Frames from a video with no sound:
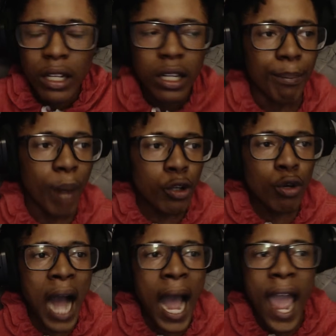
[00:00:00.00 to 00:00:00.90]
Bro,
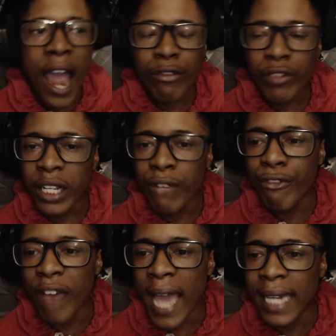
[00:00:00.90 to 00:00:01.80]
you got every
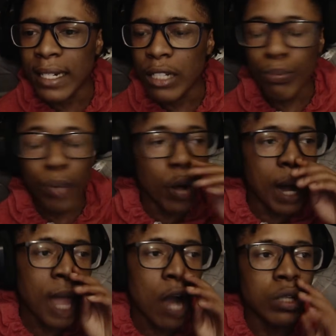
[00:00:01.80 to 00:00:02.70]
fat, bro,
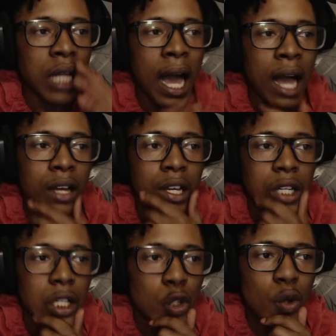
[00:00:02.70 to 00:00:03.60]
I'm not gonna lie.
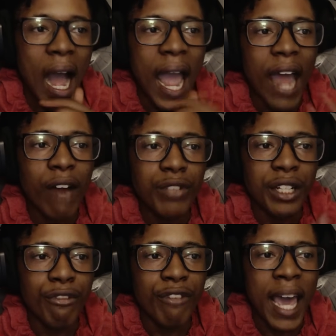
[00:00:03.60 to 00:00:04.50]
You got
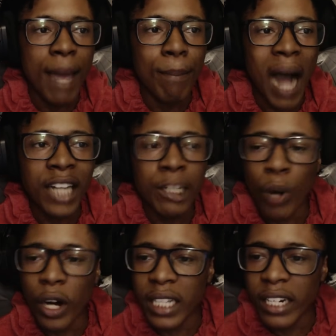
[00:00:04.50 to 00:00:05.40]
every fat body
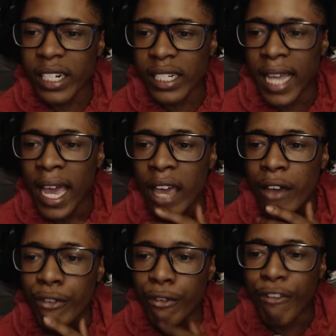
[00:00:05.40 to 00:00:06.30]
part there is to
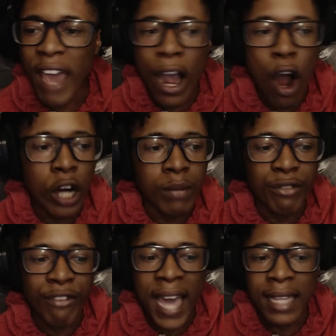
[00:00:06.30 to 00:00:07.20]
have. Fat arms,
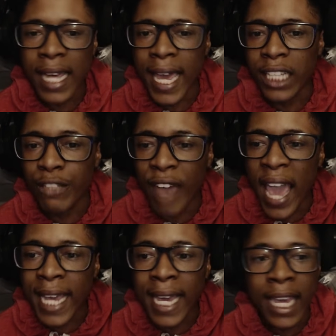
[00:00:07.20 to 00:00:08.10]
fat legs,
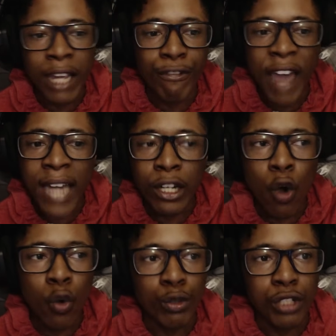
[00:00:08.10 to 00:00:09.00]
fat head, fat
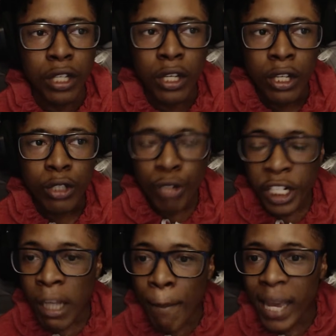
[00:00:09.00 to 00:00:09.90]
nose. You
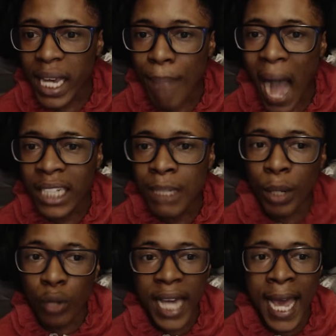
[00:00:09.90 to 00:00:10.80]
just a big body
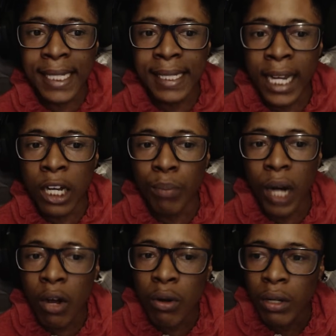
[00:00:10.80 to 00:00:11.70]
built ass nigga,
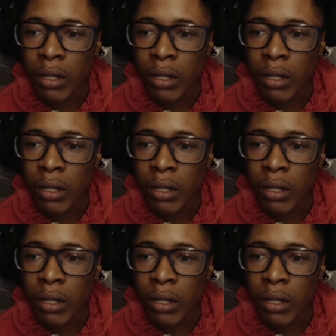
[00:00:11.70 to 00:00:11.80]
bro.